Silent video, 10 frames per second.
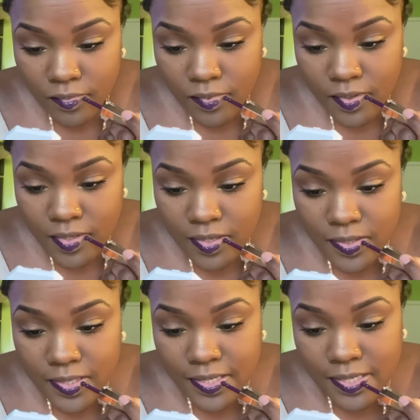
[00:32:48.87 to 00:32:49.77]
Now,
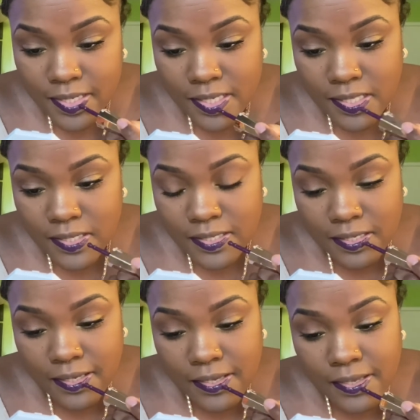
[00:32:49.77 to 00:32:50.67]
with this
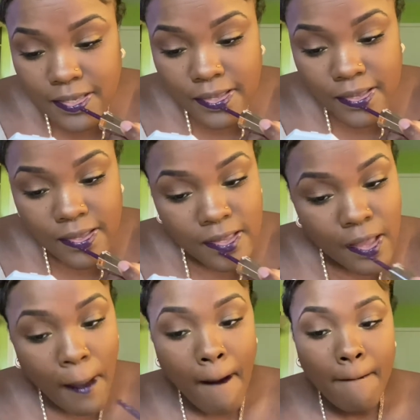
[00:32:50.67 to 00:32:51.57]
lipstick,
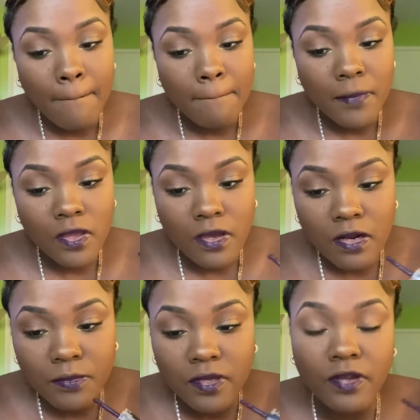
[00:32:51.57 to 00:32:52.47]
you gotta
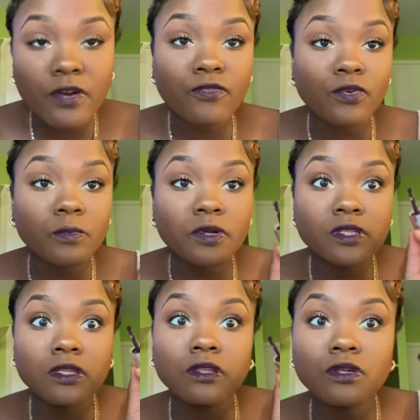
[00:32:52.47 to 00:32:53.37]
be careful because
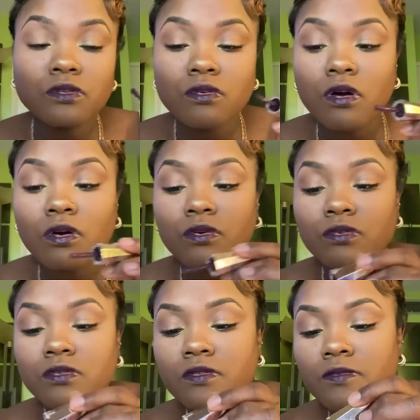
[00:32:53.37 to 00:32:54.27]
a little
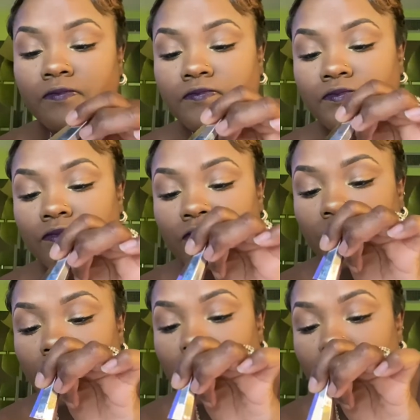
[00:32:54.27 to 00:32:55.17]
goes
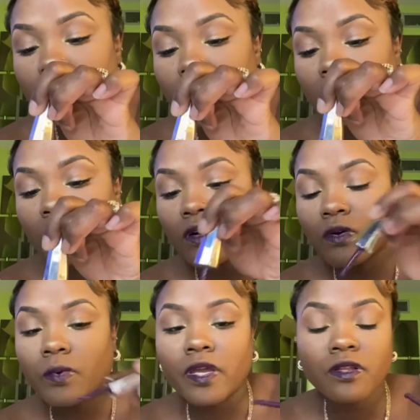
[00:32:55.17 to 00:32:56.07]
a long
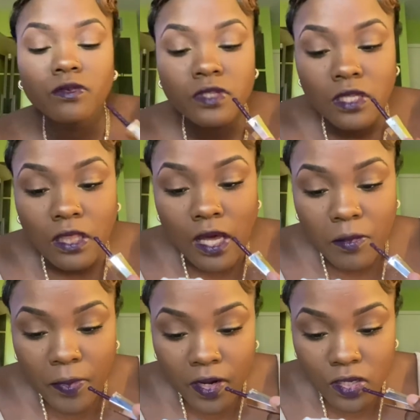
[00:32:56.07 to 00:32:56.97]
way. You don't need a lot of
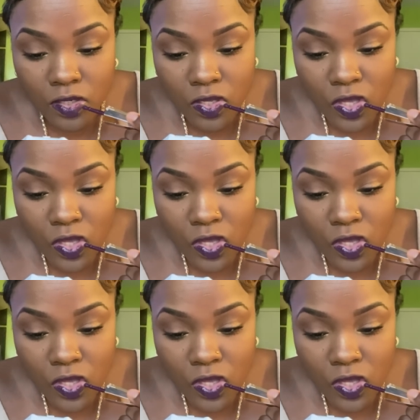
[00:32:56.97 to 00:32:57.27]
product.